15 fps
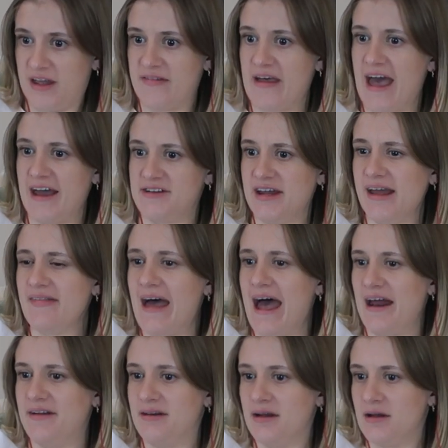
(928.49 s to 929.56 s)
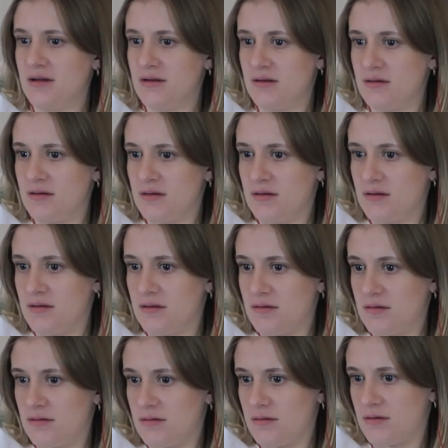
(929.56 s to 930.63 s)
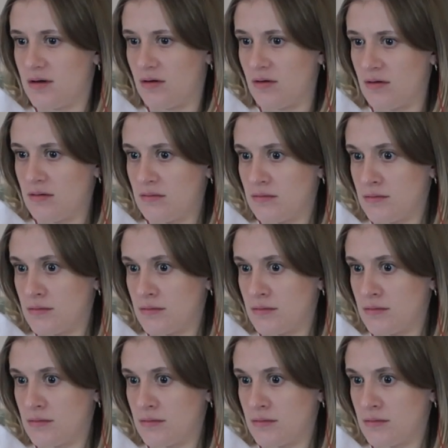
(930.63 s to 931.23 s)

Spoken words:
In the head, in the head. Oh.